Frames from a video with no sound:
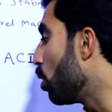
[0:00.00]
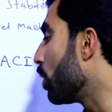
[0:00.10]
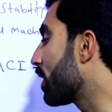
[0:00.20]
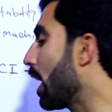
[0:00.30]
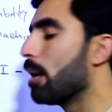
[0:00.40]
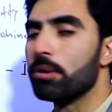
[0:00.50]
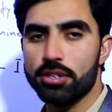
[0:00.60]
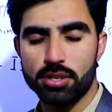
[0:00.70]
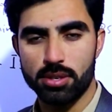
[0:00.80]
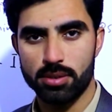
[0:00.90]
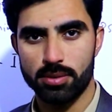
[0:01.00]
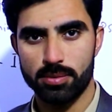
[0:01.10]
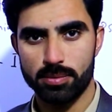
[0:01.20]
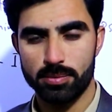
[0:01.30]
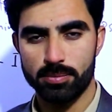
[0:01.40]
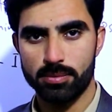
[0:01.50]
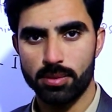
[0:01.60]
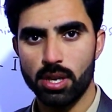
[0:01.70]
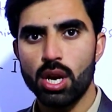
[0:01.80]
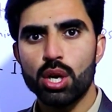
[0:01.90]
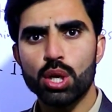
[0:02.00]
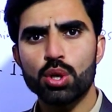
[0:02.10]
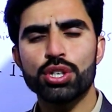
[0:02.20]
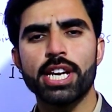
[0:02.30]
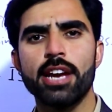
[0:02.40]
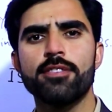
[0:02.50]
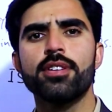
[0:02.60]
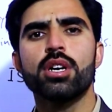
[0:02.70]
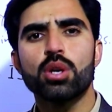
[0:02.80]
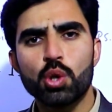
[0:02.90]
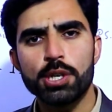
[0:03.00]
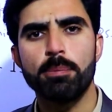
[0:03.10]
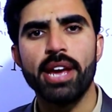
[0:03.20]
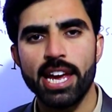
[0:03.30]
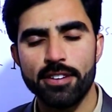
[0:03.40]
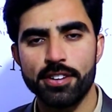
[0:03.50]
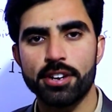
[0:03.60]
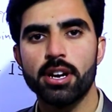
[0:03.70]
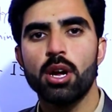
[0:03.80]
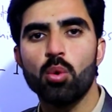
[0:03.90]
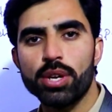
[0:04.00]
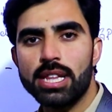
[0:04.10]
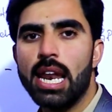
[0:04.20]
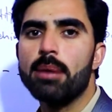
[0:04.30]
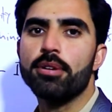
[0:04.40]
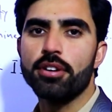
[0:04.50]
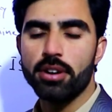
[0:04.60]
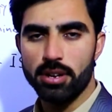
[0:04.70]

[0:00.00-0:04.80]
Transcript: with labors you should have good behavior with labor.